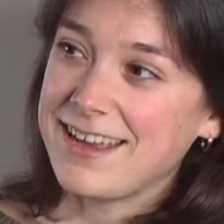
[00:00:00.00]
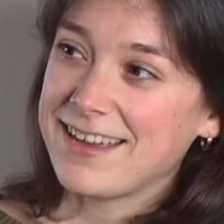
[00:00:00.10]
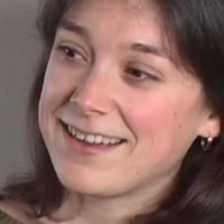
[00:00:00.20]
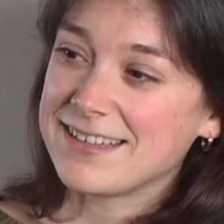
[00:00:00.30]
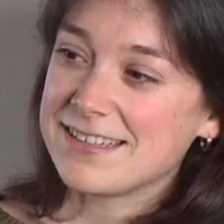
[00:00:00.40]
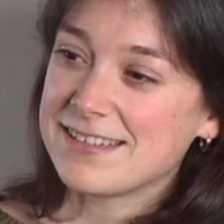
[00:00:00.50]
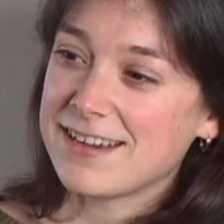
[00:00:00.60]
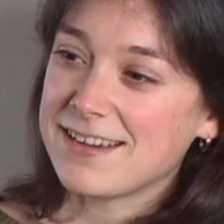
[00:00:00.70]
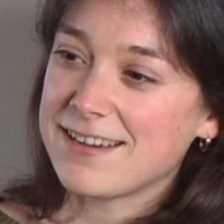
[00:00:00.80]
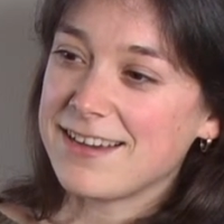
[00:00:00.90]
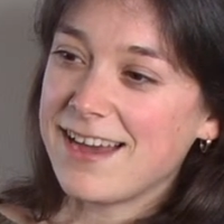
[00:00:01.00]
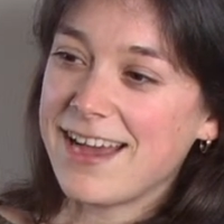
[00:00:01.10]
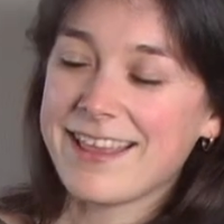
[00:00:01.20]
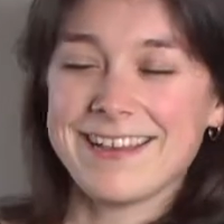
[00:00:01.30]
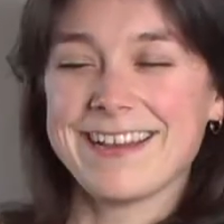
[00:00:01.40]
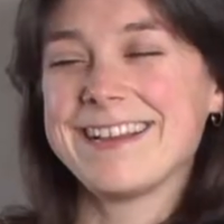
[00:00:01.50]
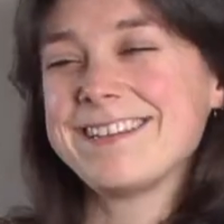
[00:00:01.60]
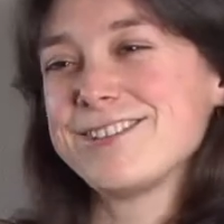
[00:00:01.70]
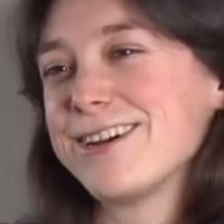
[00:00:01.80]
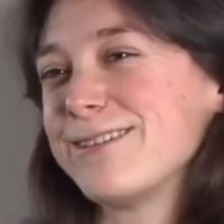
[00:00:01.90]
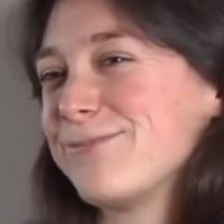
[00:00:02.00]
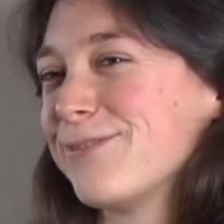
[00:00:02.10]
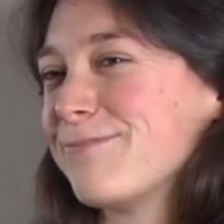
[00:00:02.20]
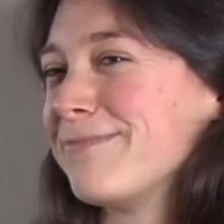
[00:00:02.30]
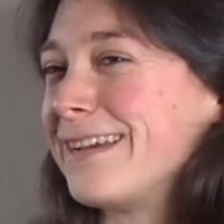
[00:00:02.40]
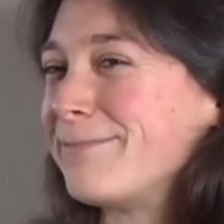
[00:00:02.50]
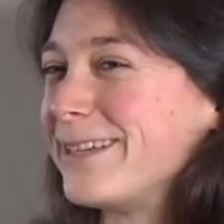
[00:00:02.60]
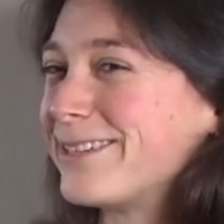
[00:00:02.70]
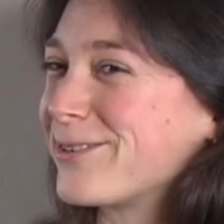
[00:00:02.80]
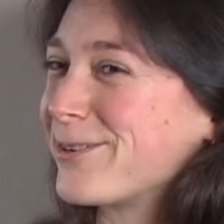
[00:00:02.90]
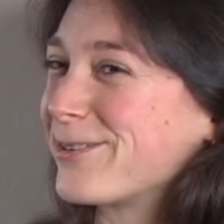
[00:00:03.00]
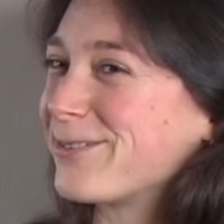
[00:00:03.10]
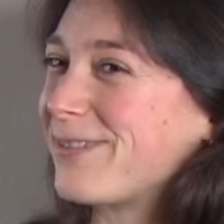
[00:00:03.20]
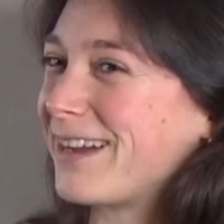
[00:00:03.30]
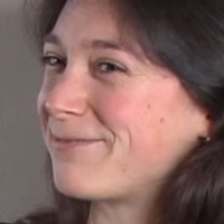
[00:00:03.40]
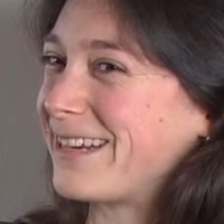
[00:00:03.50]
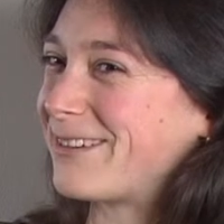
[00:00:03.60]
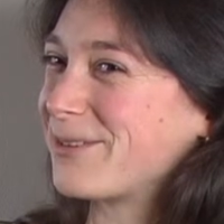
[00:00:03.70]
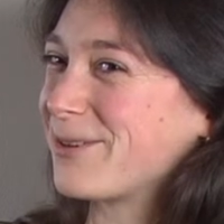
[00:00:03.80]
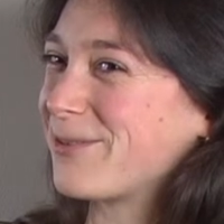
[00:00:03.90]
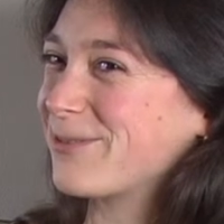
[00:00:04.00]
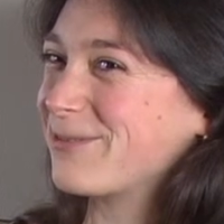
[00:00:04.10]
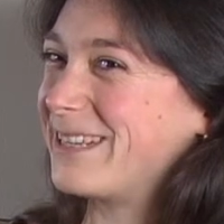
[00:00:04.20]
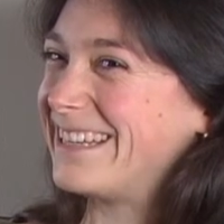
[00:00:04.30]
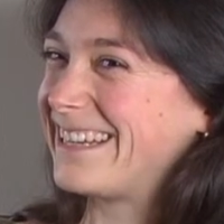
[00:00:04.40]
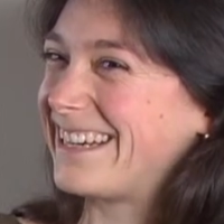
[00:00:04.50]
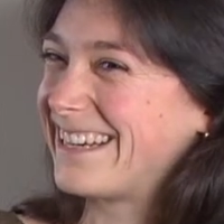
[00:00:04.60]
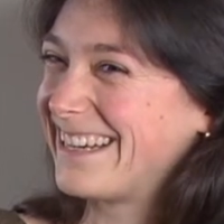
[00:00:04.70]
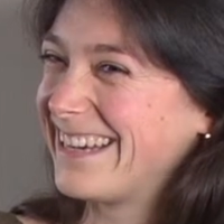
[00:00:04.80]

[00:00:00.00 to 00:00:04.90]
And I think I saw him for maybe a total of half an hour the whole week.